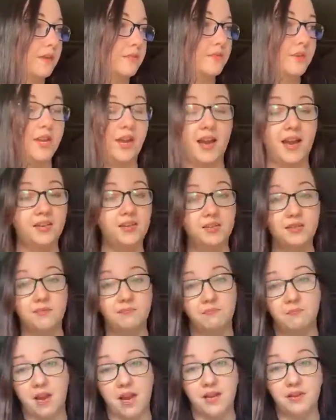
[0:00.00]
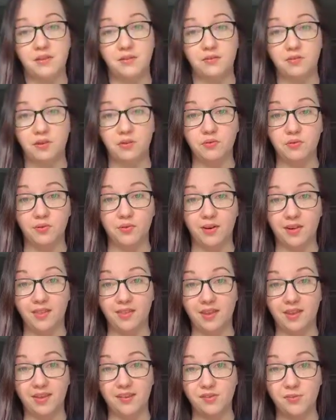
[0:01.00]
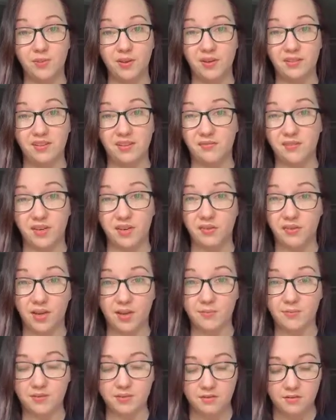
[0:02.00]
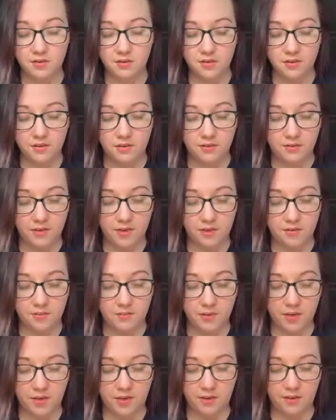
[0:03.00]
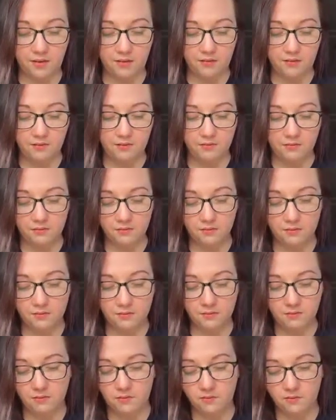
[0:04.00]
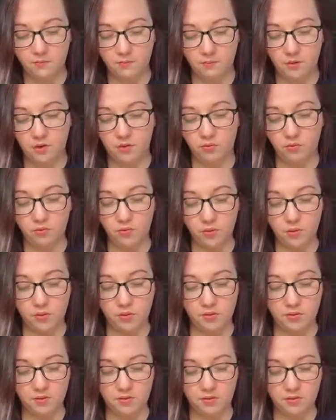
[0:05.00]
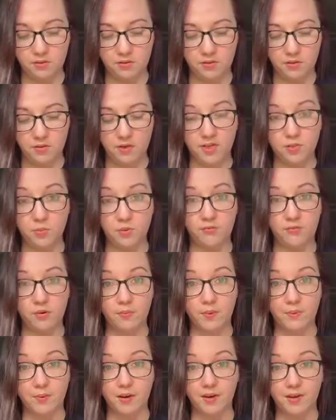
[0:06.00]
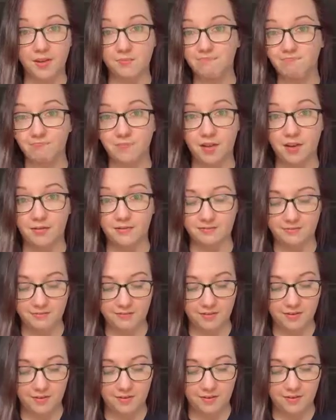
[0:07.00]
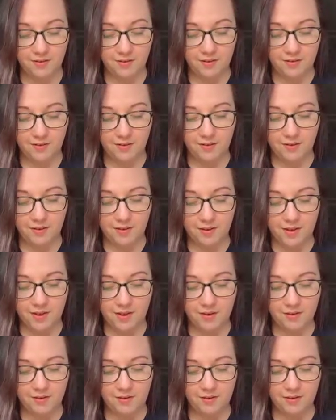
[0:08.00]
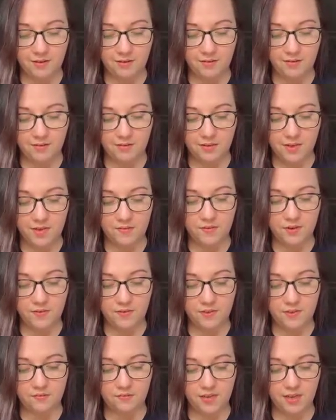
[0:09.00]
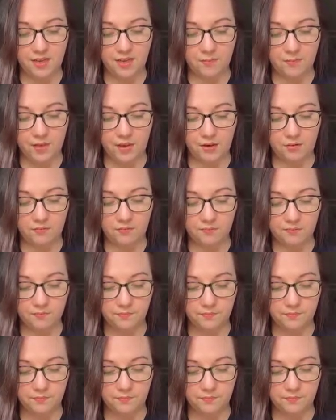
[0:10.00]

So yeah, I don't do anything. I just play a lot of video games. That's my new rule is 2 days before my market, done. And even if it's freaking me out.